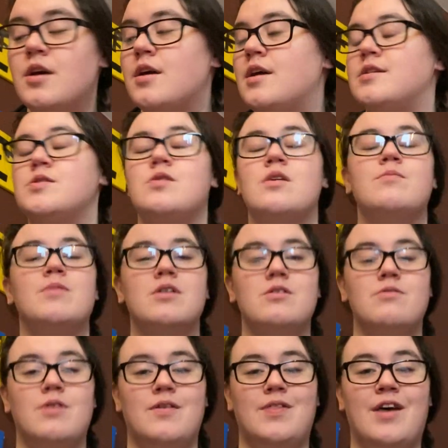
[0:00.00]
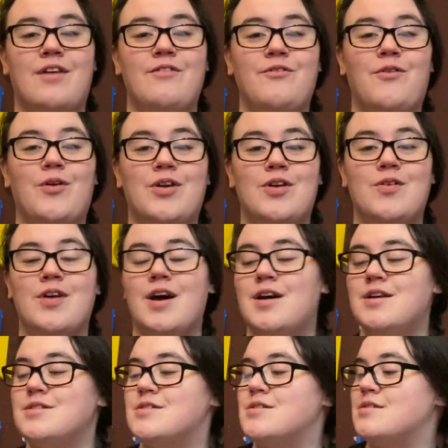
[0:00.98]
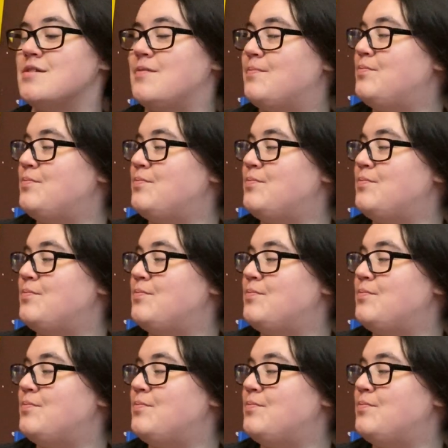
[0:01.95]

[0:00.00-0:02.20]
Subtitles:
And so I'm going to read that for you guys.